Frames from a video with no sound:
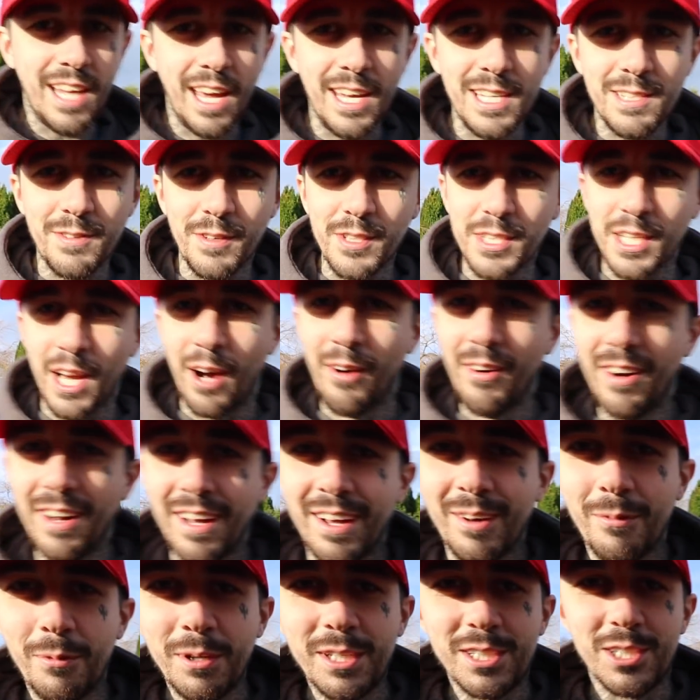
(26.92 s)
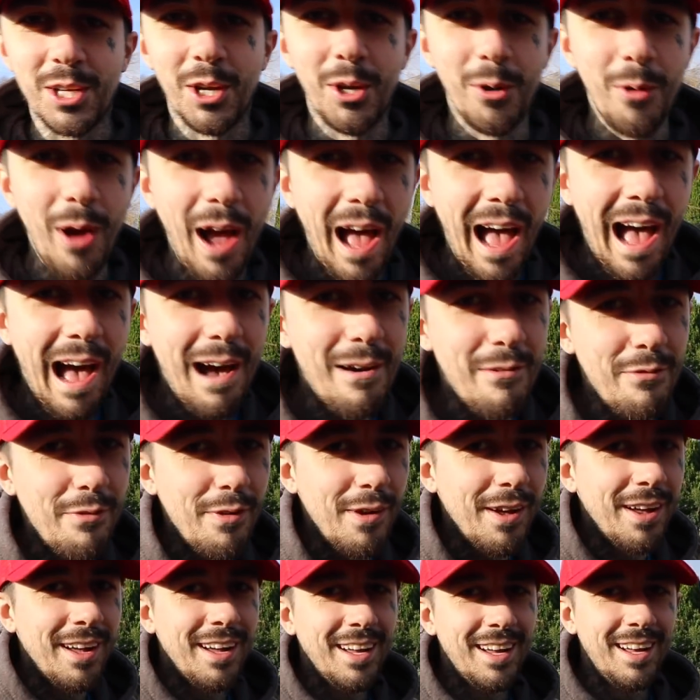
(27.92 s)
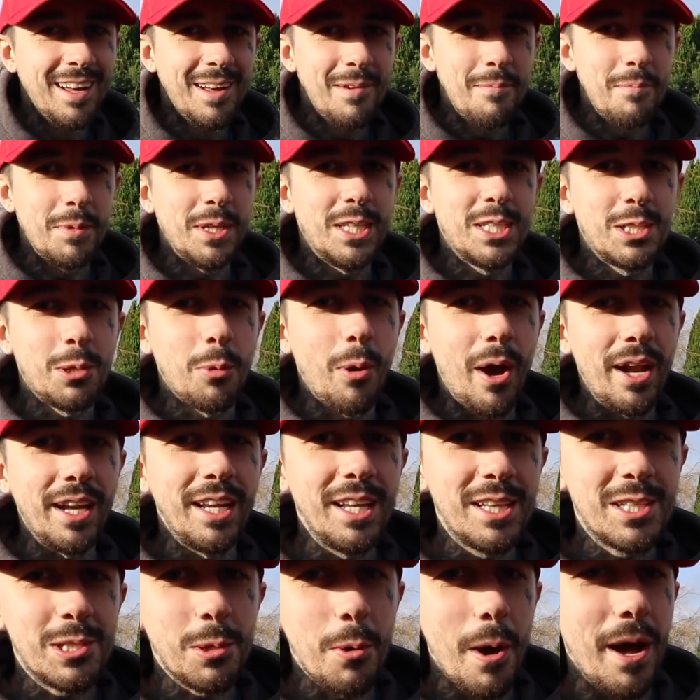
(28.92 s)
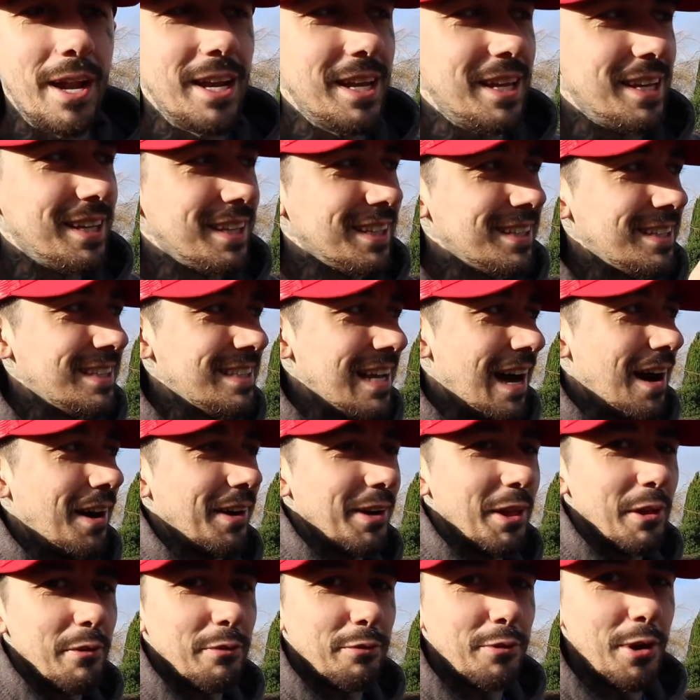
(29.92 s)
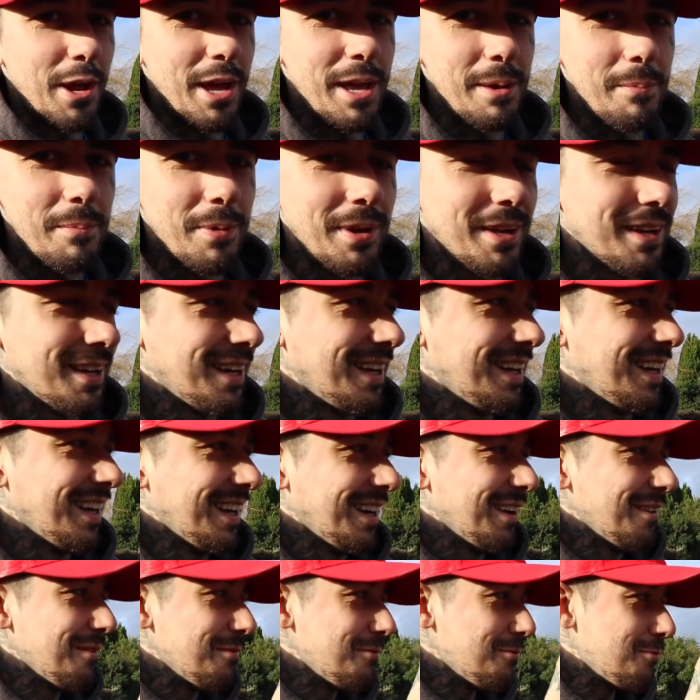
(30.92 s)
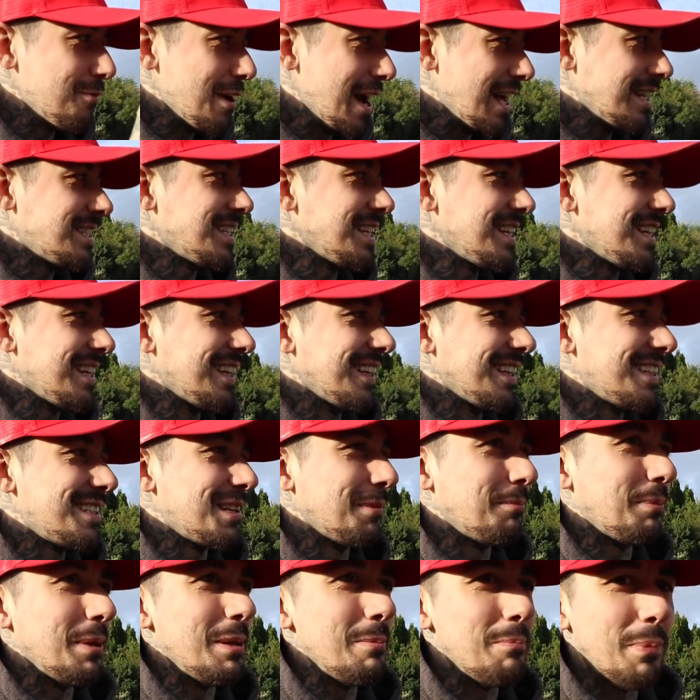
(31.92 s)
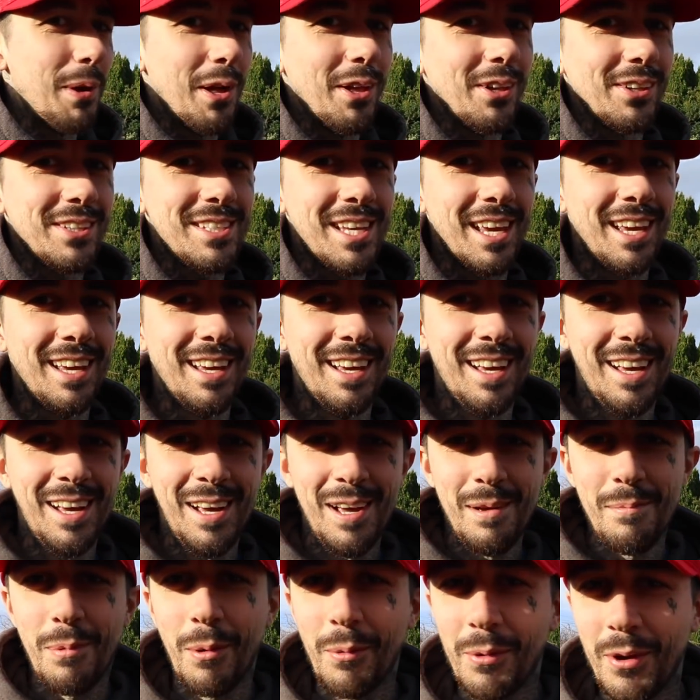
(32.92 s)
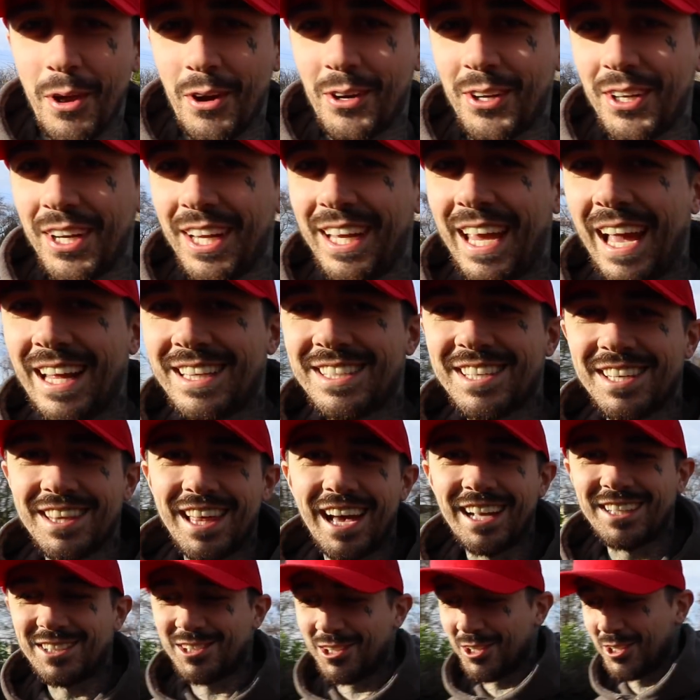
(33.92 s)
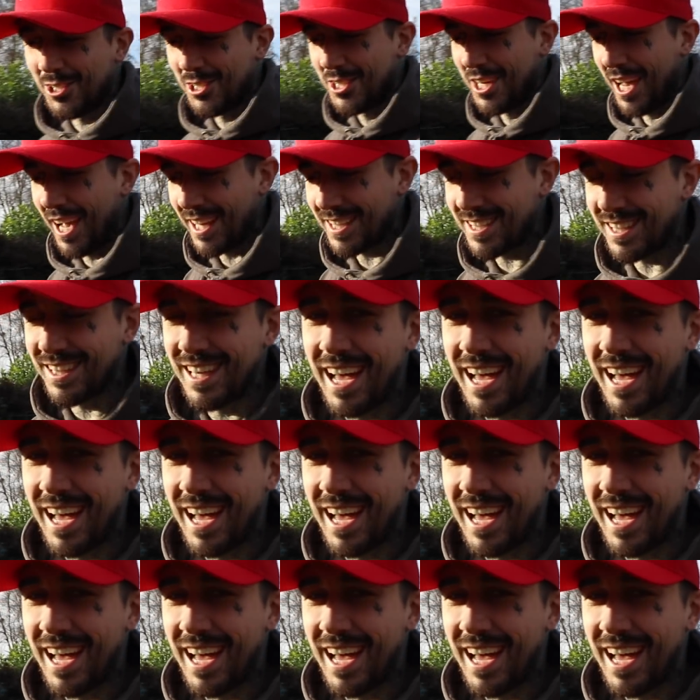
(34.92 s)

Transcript: today's video, we do have my 2020 downhill frame ready to be built, but we're not going to get to that just yet.